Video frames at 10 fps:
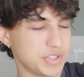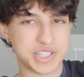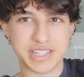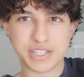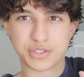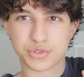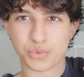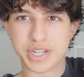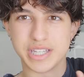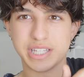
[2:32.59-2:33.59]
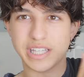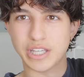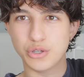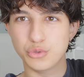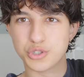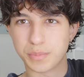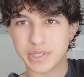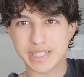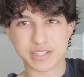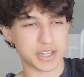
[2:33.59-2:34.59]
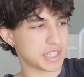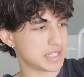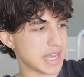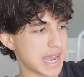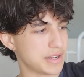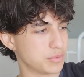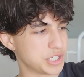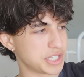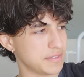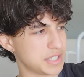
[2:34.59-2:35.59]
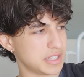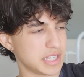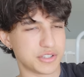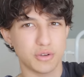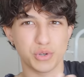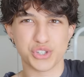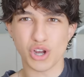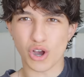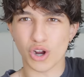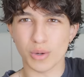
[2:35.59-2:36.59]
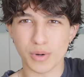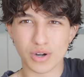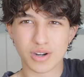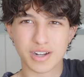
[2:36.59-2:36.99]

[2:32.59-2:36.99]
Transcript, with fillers: can see these three huge pleats on the side, which gives it this almost armor